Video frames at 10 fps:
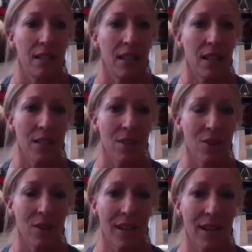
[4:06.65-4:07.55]
And I know
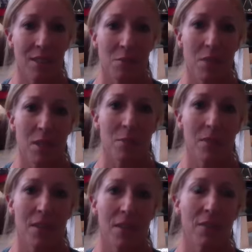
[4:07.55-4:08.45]
like sometimes
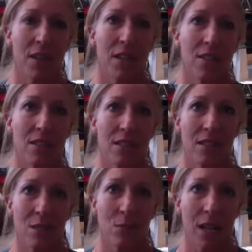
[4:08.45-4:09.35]
if I just listen
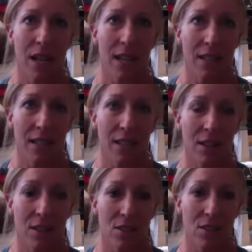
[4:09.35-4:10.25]
to what I need,
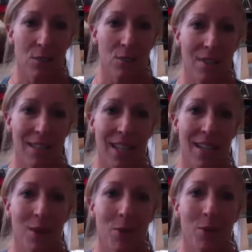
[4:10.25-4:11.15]
I just will stay in
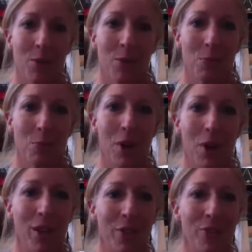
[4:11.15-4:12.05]
a ball
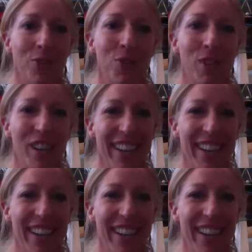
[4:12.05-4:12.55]
on the floor.